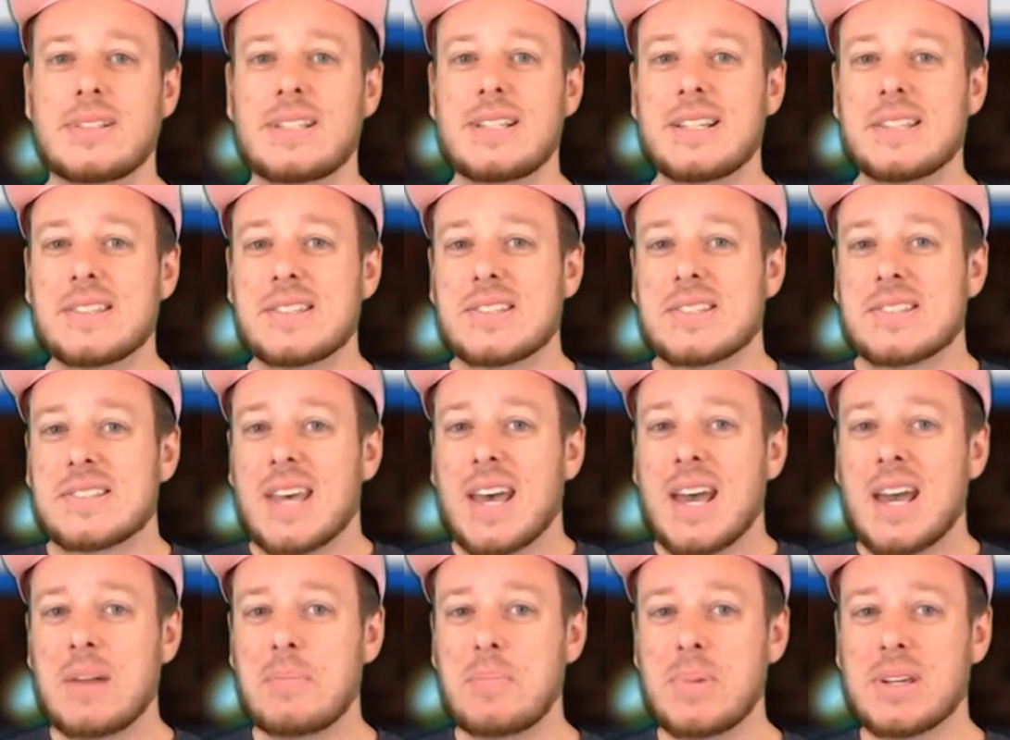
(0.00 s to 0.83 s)
It's
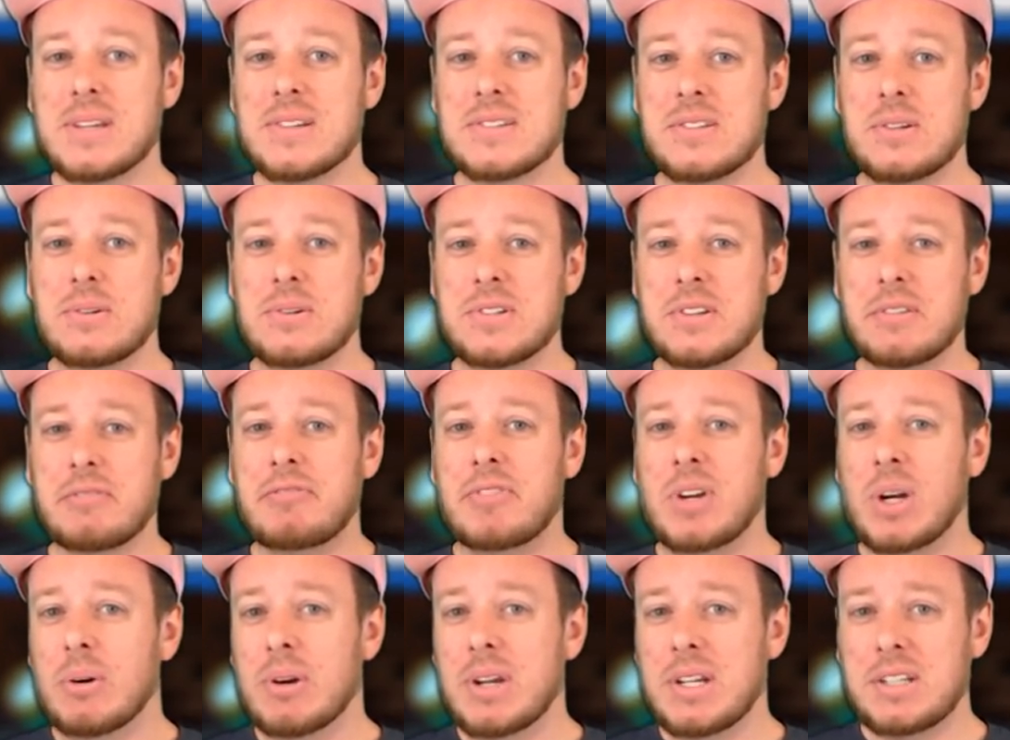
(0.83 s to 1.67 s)
sad because there's a
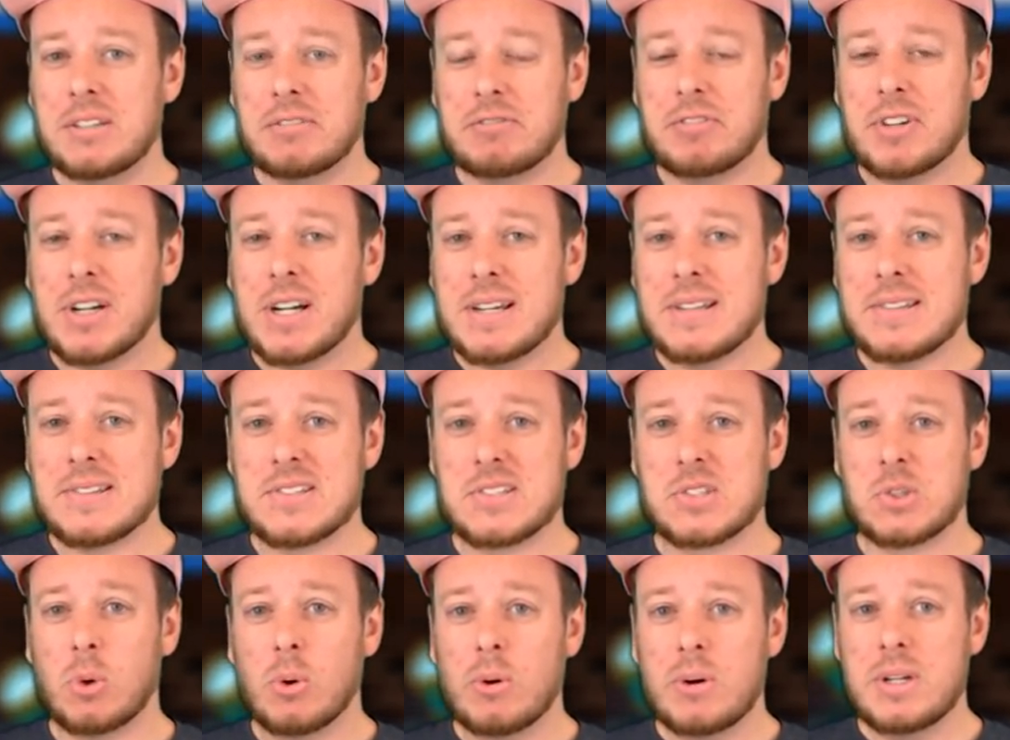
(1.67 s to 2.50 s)
very defined
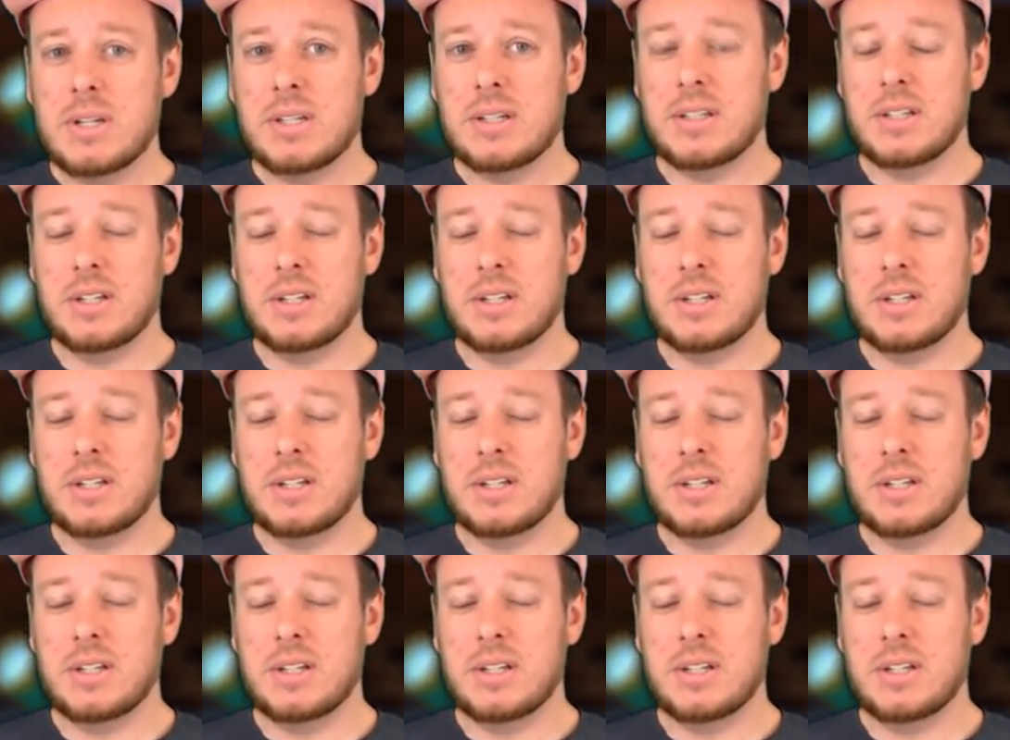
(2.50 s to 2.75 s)
story in